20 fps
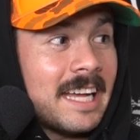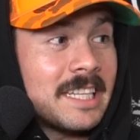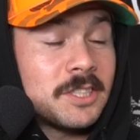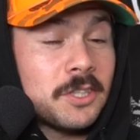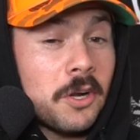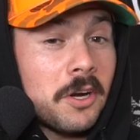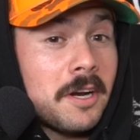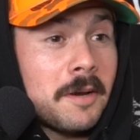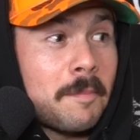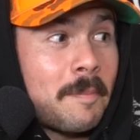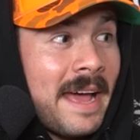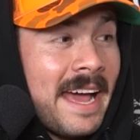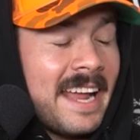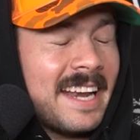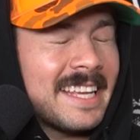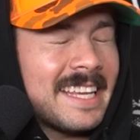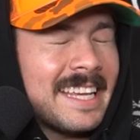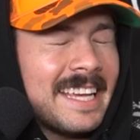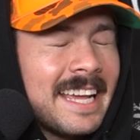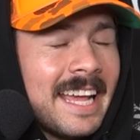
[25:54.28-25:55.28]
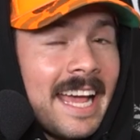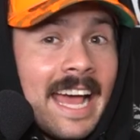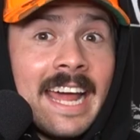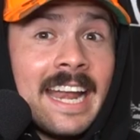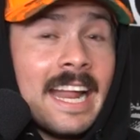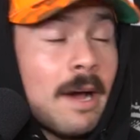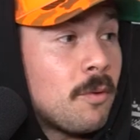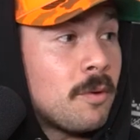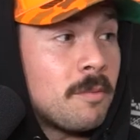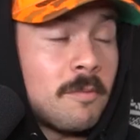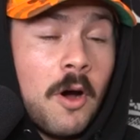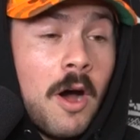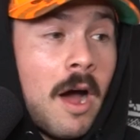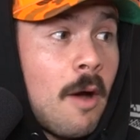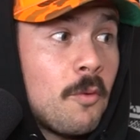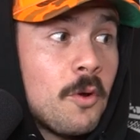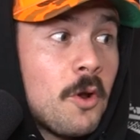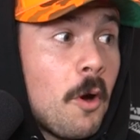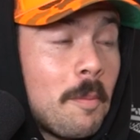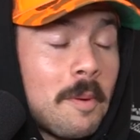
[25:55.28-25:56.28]
I started panicking, and I
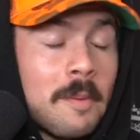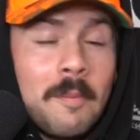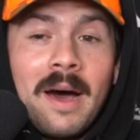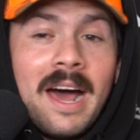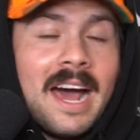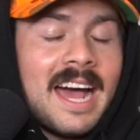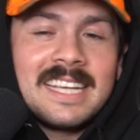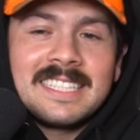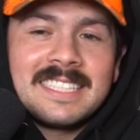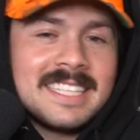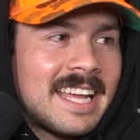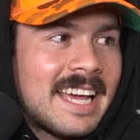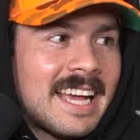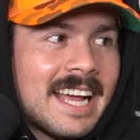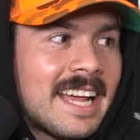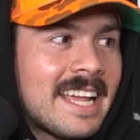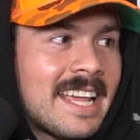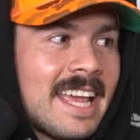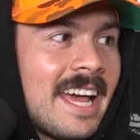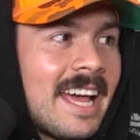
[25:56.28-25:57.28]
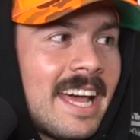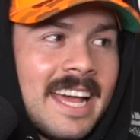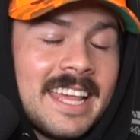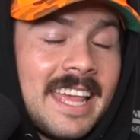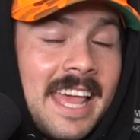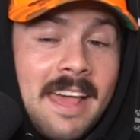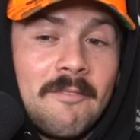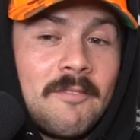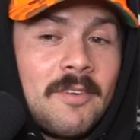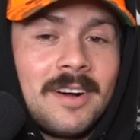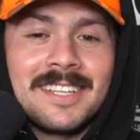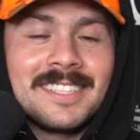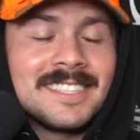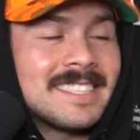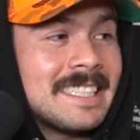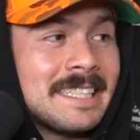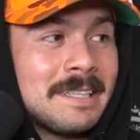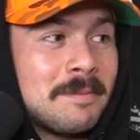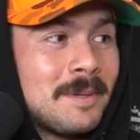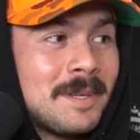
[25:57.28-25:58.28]
would open my eyes and like, I can't fucking
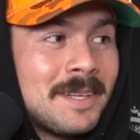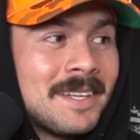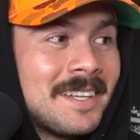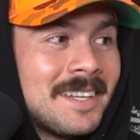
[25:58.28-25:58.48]
sleep.